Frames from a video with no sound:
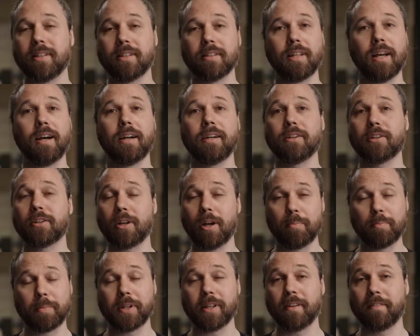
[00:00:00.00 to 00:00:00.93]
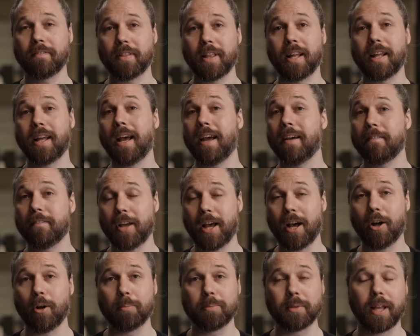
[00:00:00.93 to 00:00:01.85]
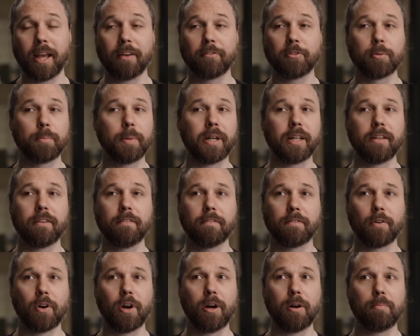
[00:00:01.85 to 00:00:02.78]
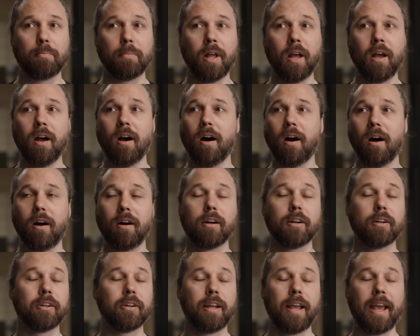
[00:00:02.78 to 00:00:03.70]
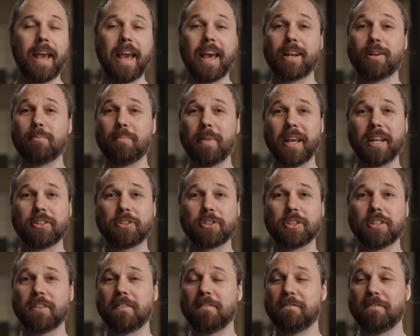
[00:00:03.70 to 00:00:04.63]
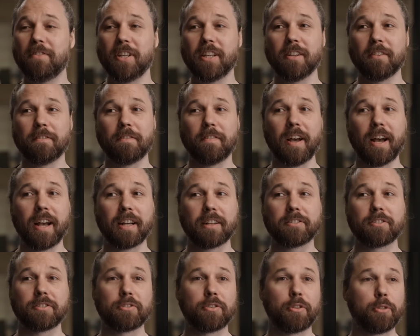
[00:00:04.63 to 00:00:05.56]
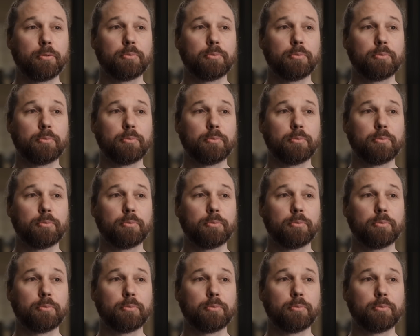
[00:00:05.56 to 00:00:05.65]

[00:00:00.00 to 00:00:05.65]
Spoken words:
choose the amount of units of that box size you want, and then get that delivered to your storage, into your